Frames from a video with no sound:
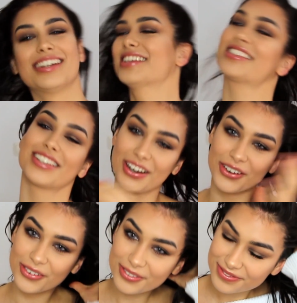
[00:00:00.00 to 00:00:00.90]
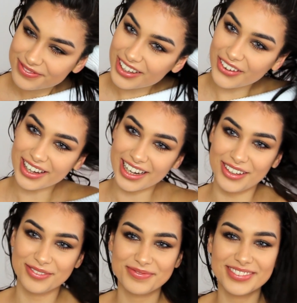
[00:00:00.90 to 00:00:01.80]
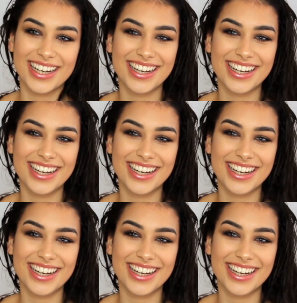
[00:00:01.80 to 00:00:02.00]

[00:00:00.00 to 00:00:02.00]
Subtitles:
So, okay.